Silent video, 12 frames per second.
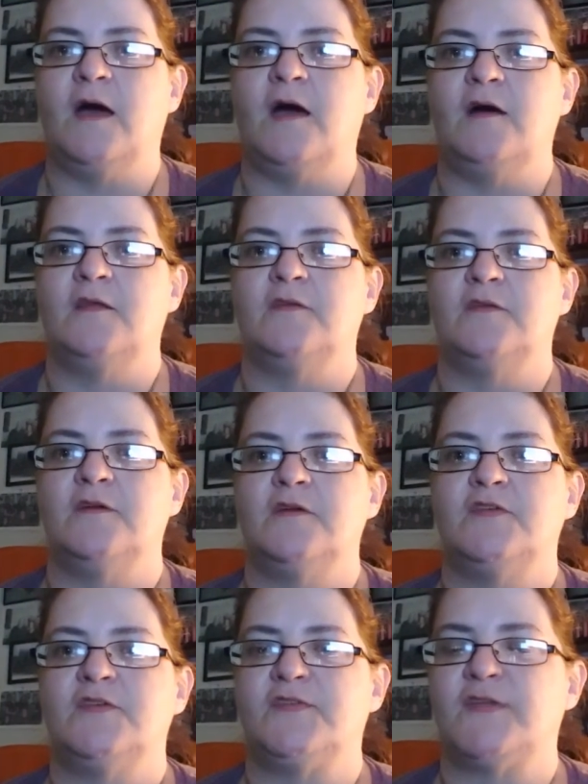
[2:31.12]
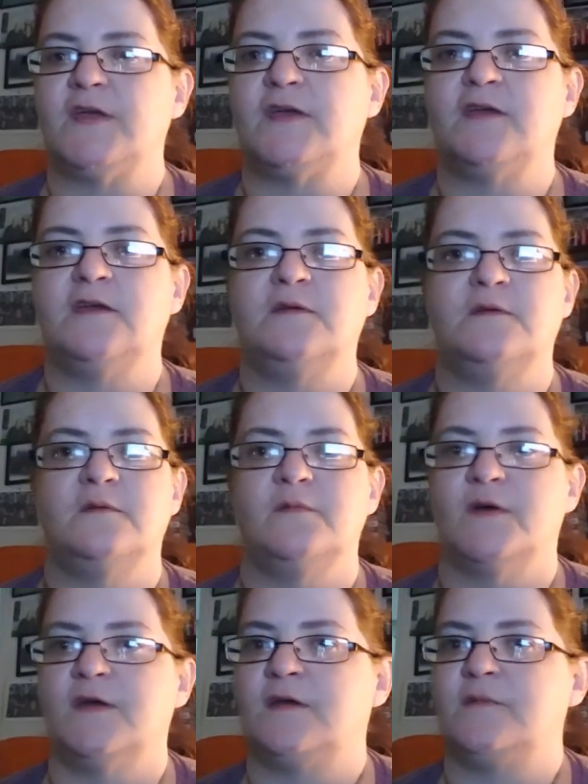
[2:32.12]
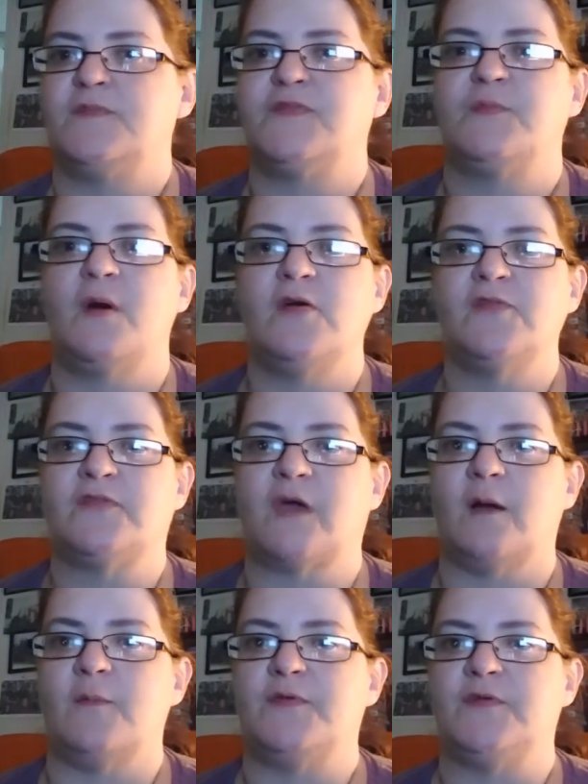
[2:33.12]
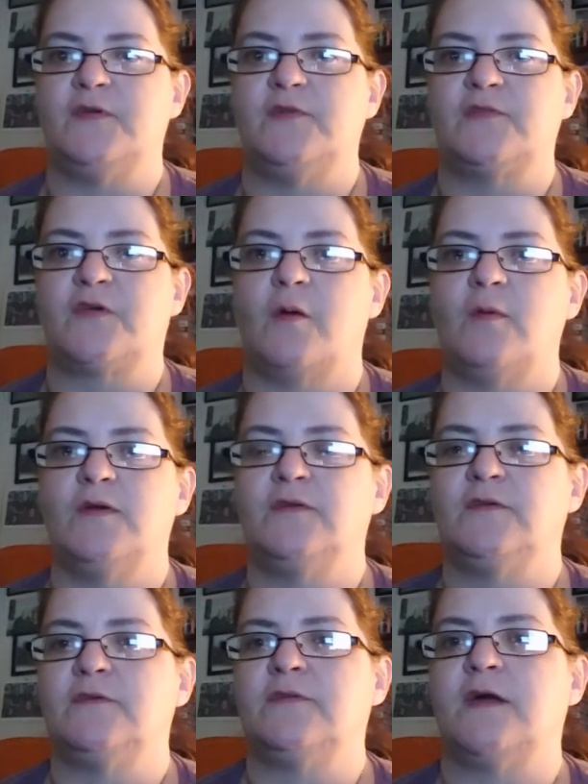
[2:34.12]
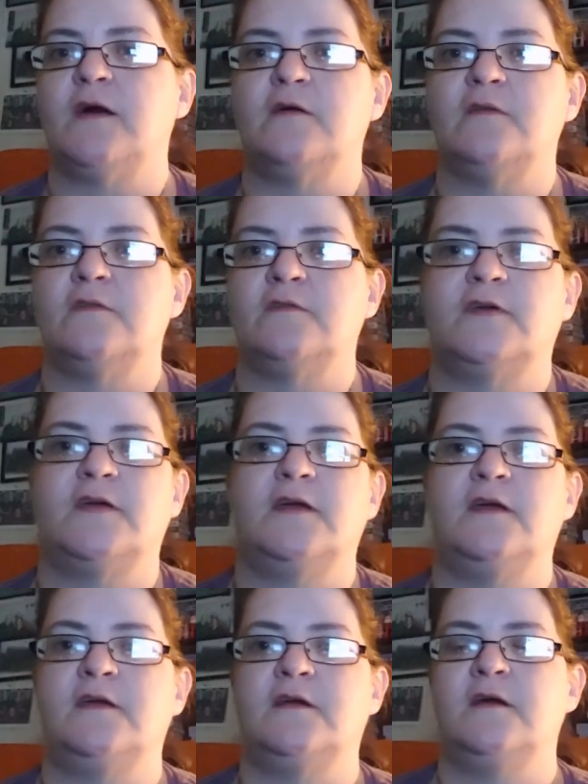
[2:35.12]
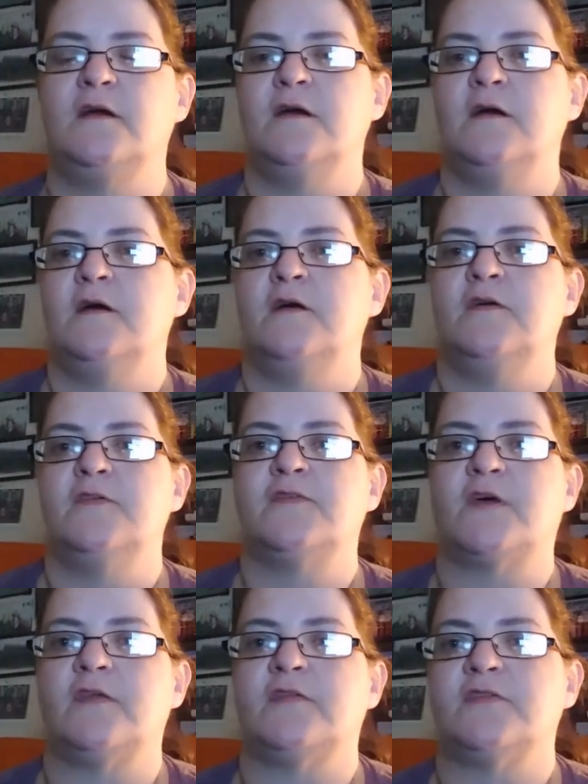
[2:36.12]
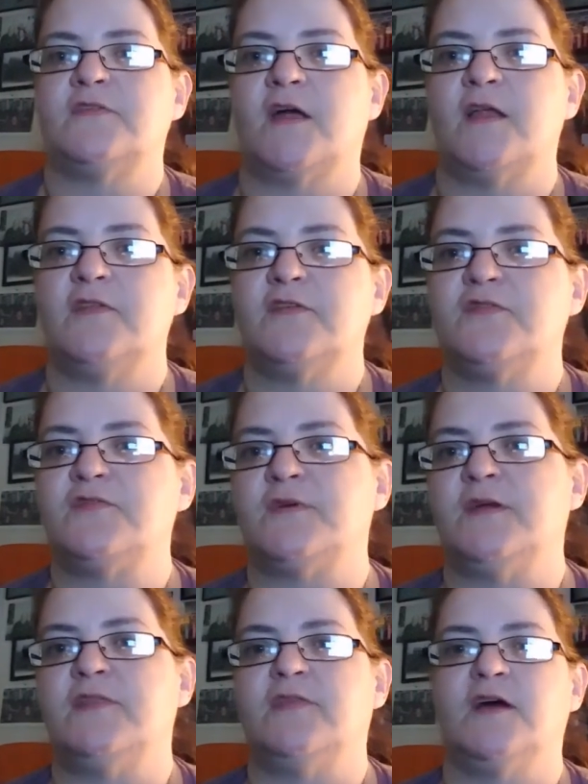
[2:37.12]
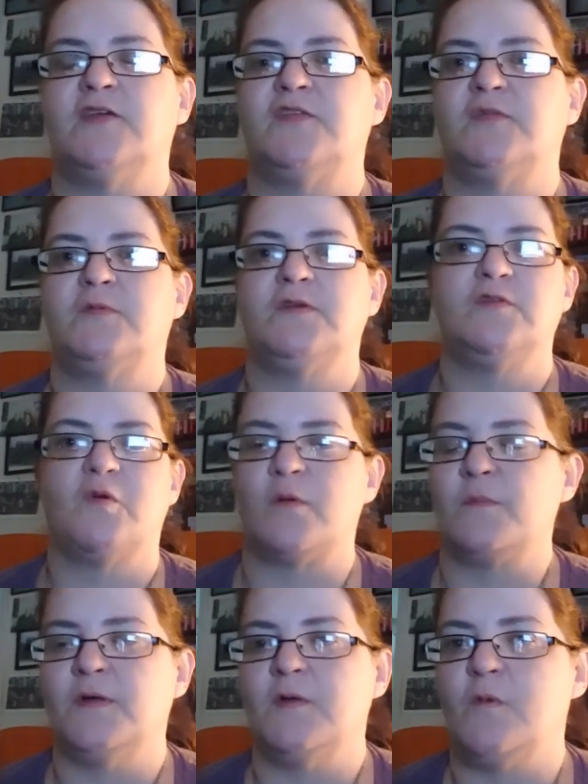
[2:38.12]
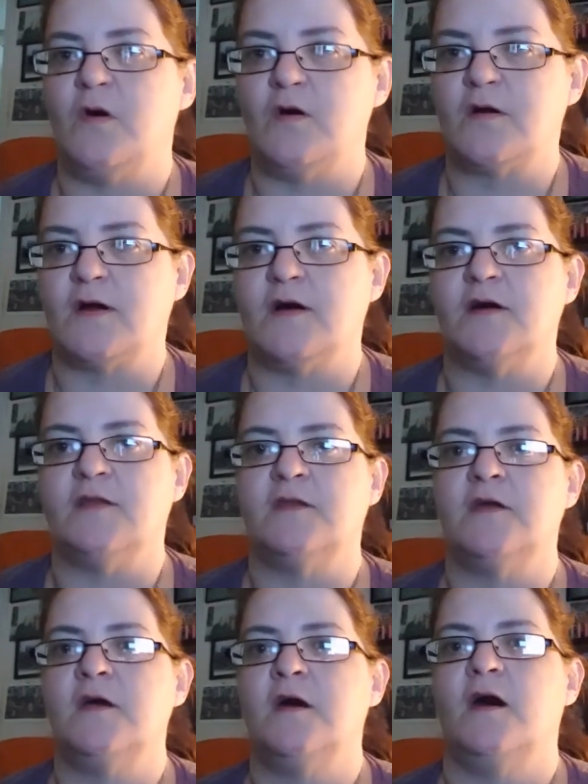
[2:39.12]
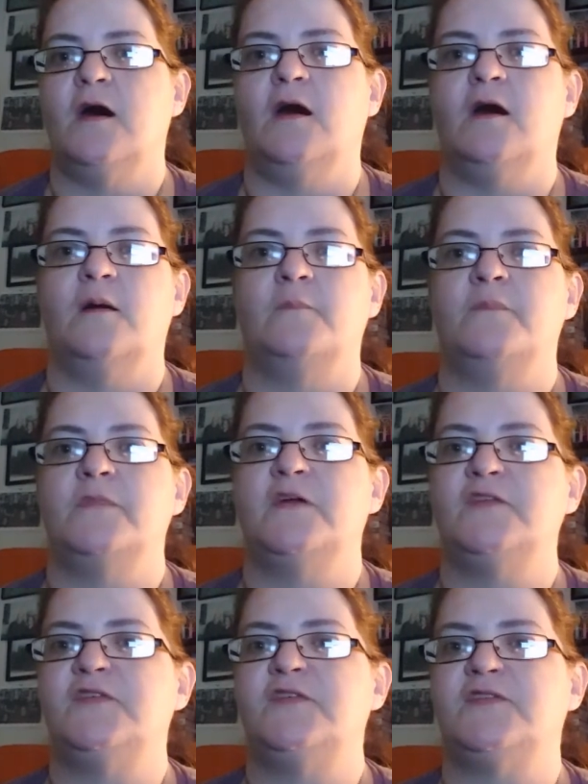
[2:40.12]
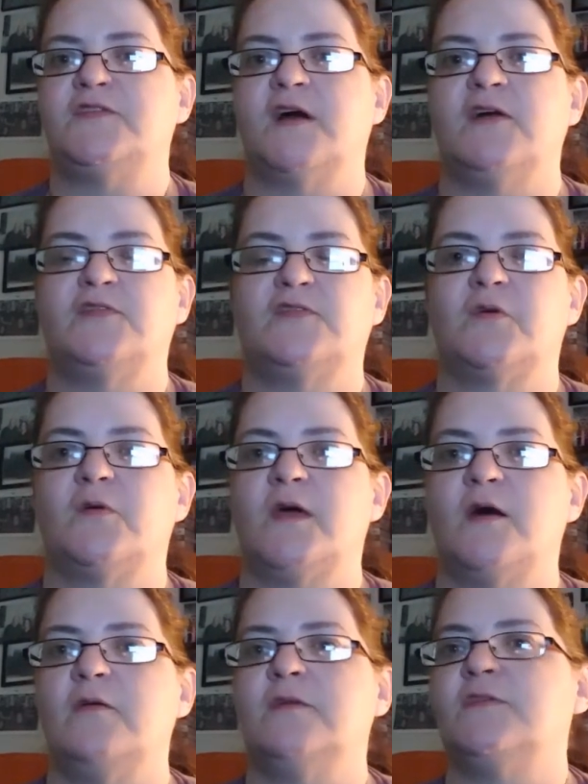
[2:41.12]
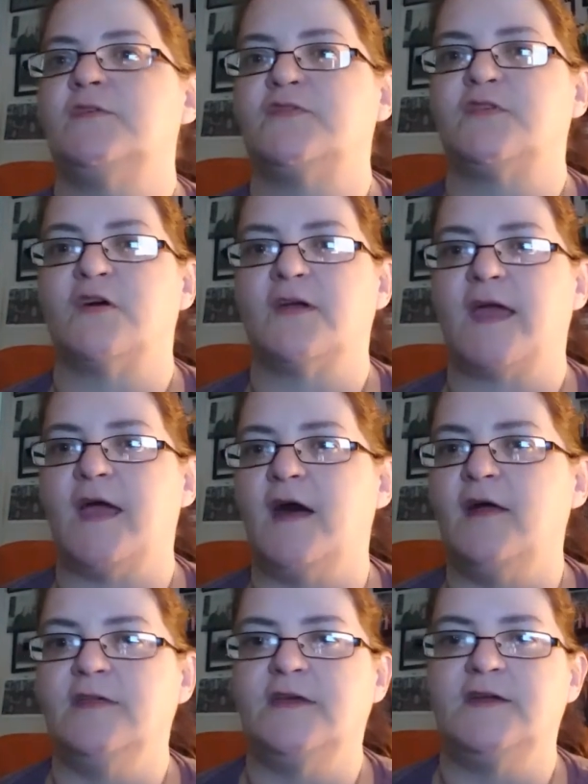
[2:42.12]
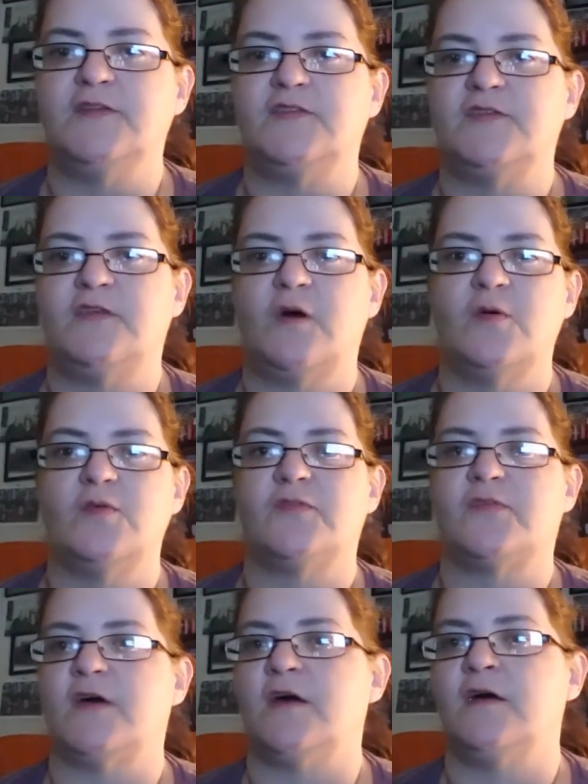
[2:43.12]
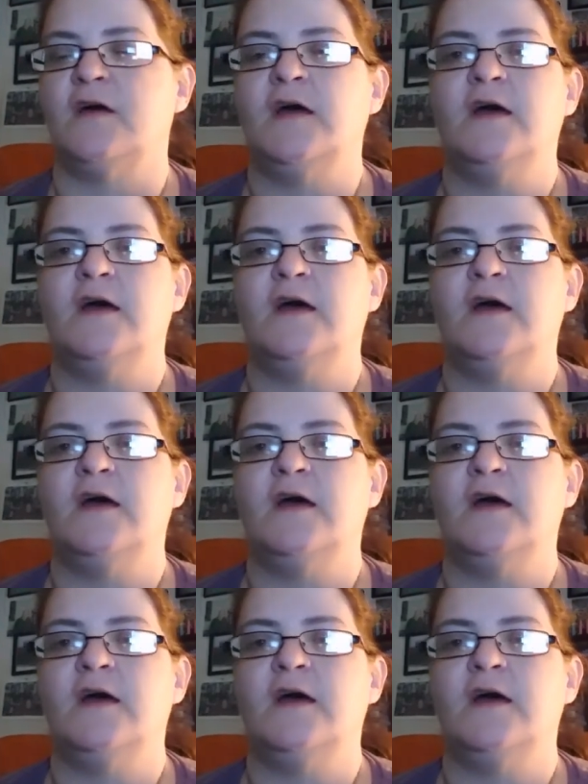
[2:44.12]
And she's taking like small steps. She's going down the side of the street that she would normally walk on, and she decides to go down this dark alley, and she knows that,